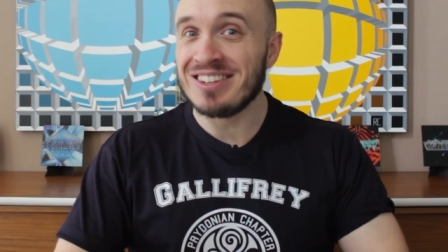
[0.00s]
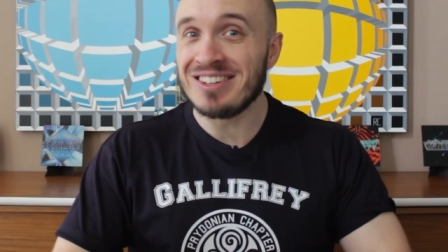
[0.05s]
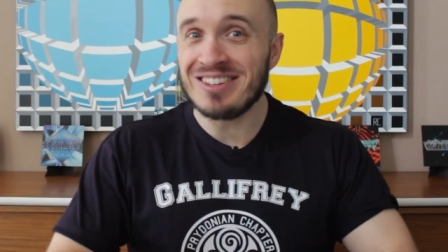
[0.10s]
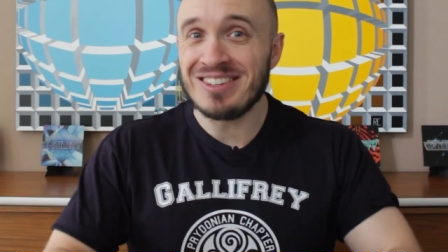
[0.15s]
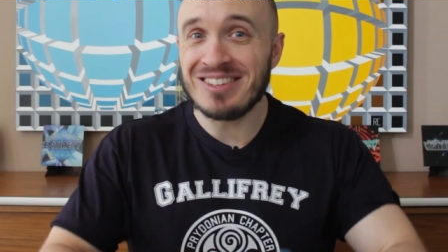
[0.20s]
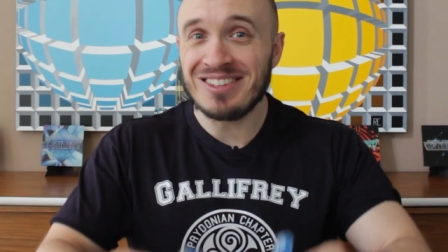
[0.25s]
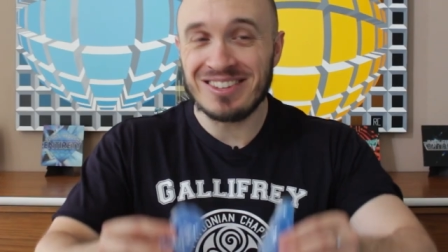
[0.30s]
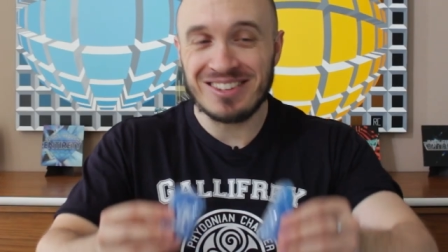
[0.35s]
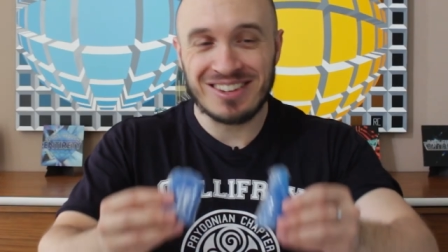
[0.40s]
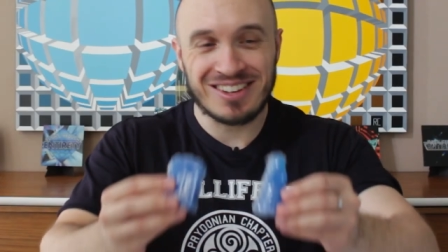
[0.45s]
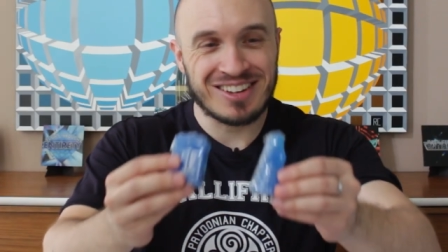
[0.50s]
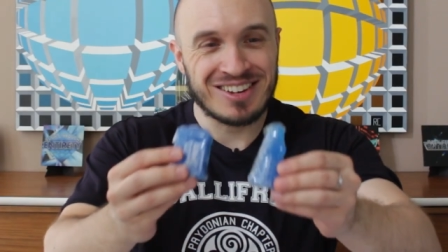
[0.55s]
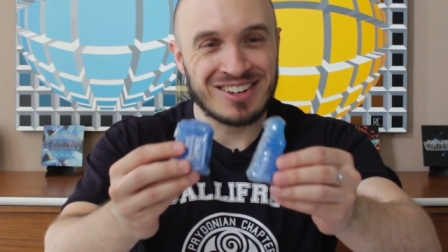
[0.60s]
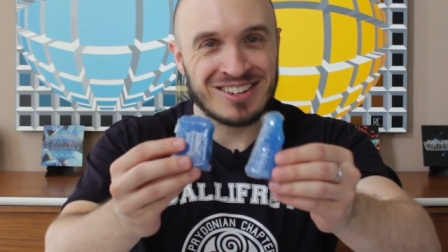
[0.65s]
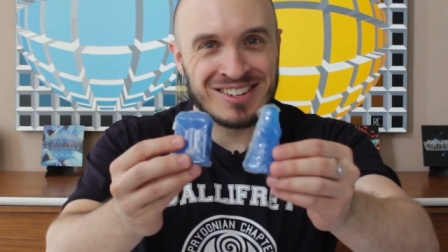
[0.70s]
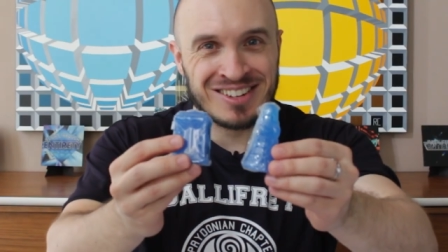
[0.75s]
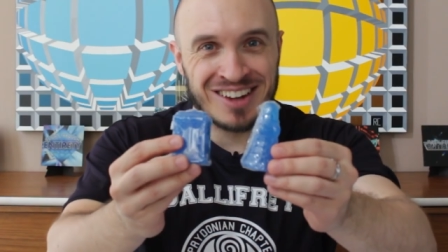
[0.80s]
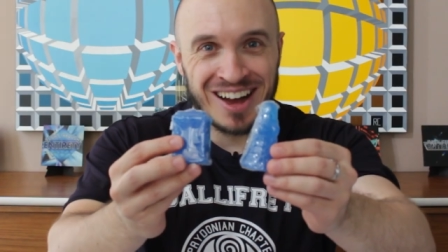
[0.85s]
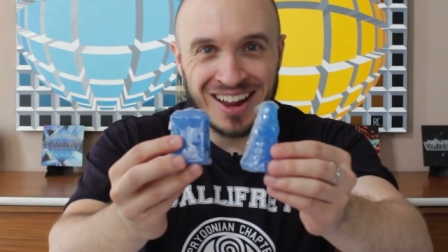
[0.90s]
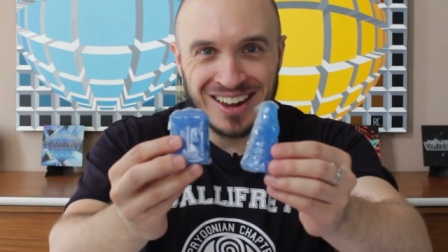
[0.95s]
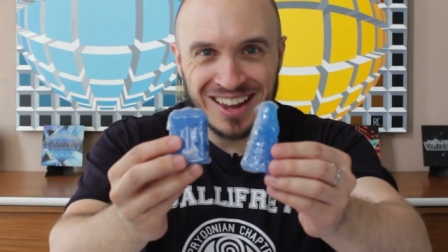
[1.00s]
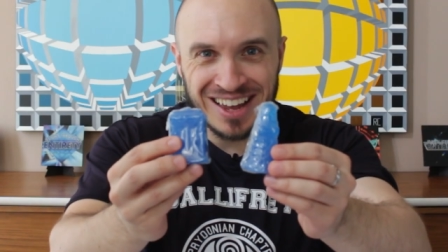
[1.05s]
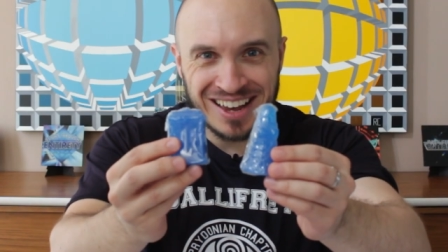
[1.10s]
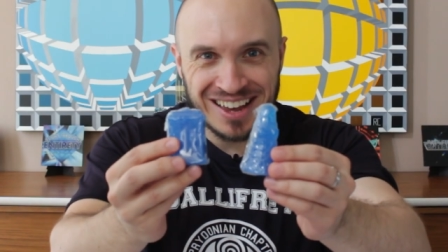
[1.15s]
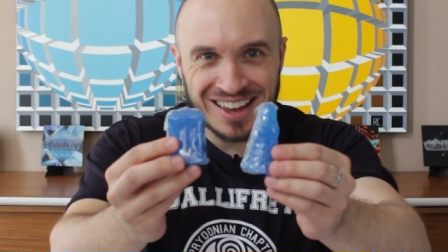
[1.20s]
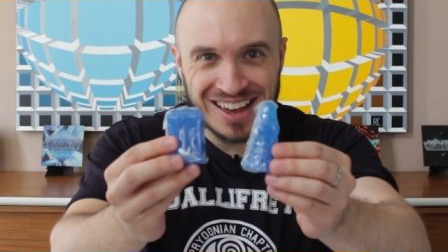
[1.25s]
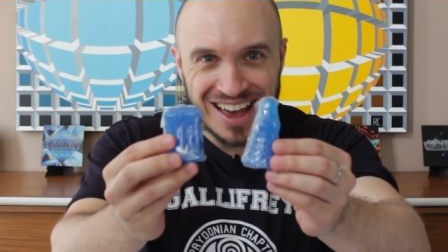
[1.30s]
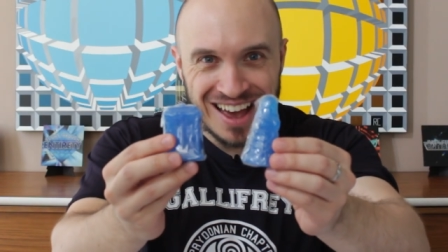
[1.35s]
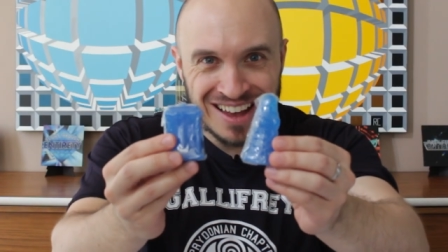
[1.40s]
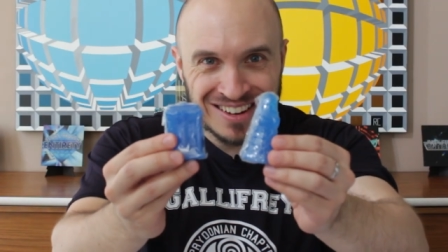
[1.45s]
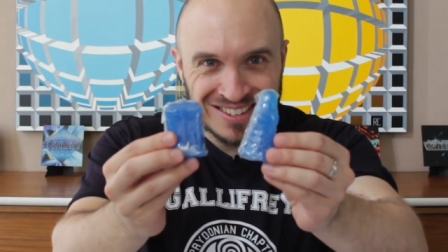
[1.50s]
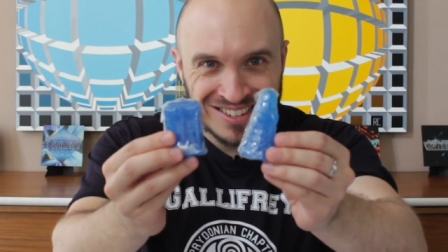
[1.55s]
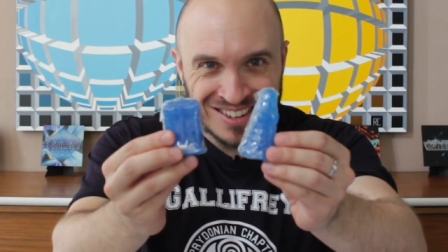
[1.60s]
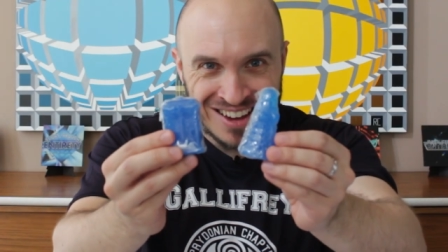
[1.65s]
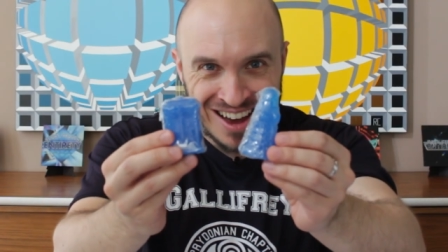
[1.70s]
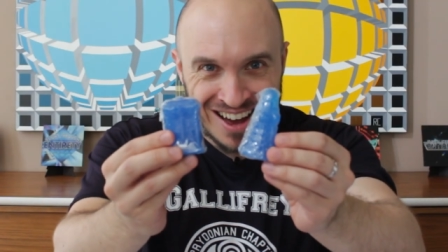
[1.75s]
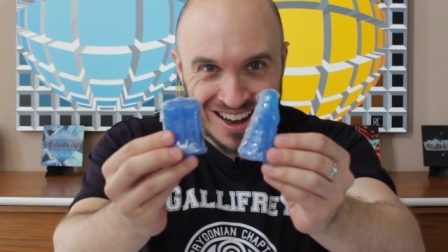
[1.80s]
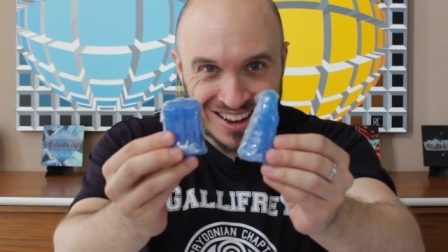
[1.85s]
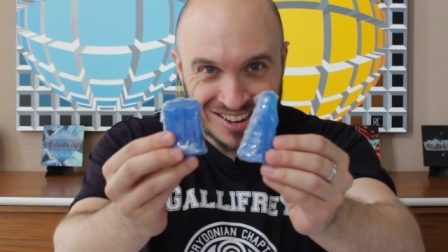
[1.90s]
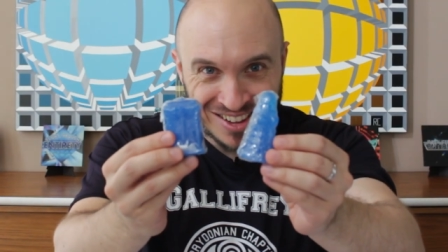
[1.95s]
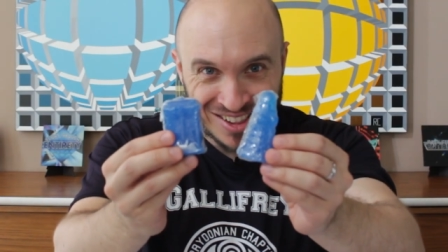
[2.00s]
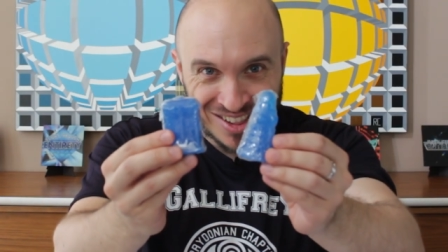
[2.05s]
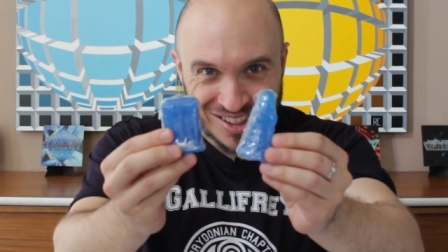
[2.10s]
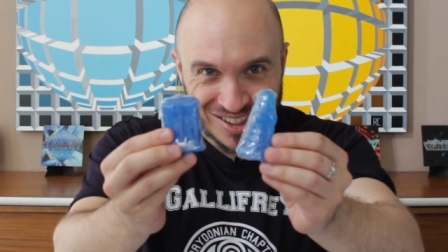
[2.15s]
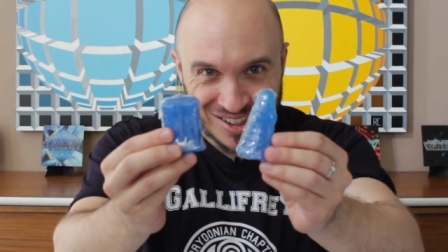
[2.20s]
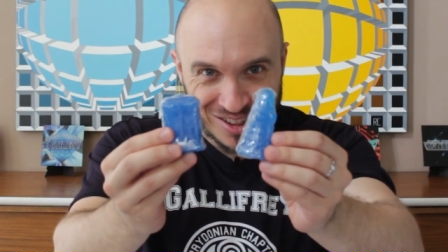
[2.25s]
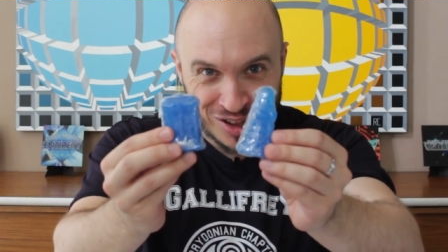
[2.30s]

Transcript: little Dalek and TARDIS